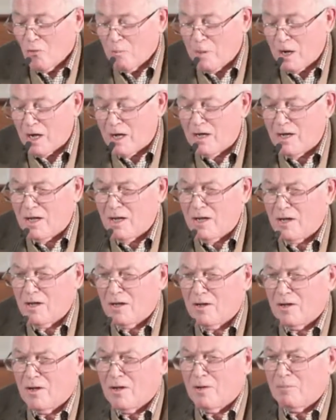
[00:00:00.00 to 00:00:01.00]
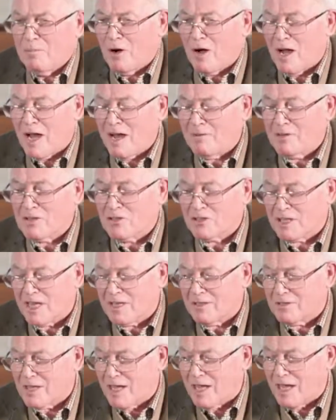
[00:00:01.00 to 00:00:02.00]
But But having
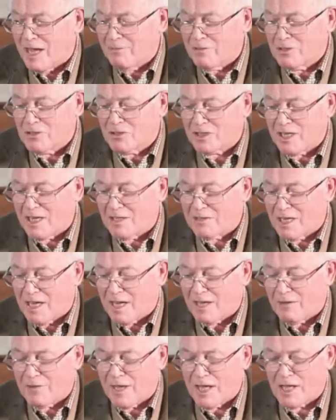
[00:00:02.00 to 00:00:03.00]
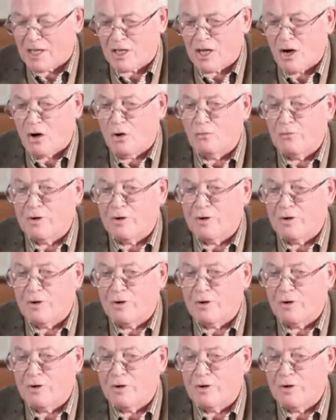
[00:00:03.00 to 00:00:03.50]
said that, that girl